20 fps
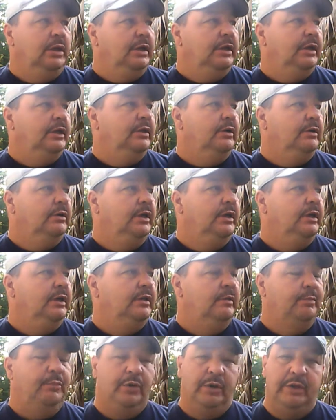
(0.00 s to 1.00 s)

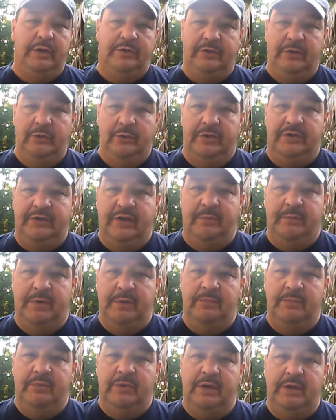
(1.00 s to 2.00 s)
the points to which I've
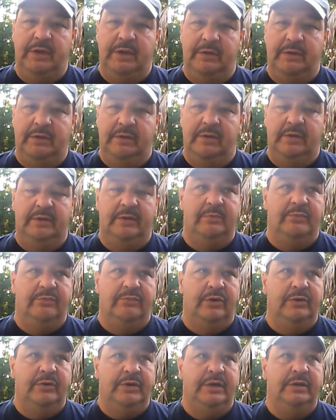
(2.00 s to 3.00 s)
been broken, to
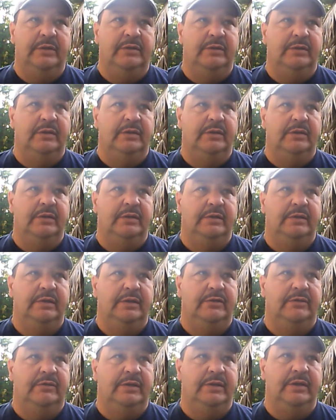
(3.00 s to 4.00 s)
the
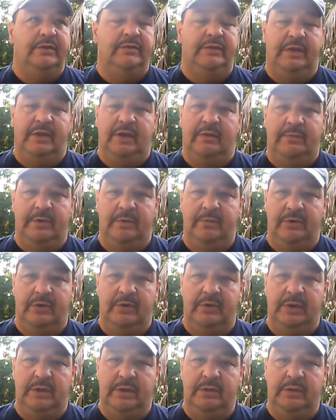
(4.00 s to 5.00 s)
degrees that I've been
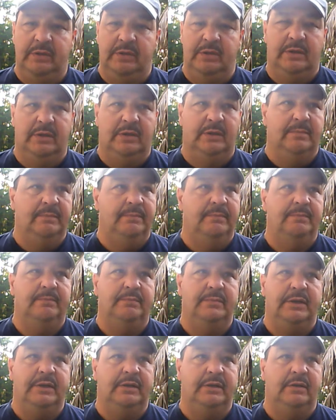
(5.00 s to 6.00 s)
broken.
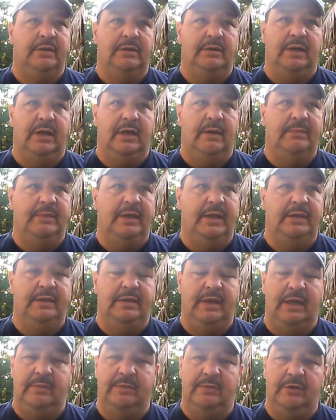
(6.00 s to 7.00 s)
I'm that
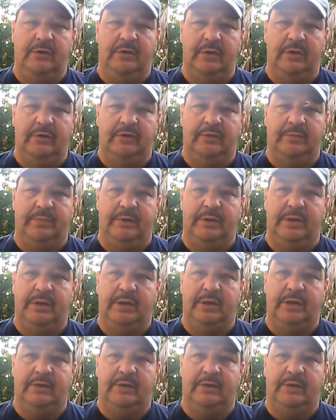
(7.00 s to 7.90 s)
tamed horse, but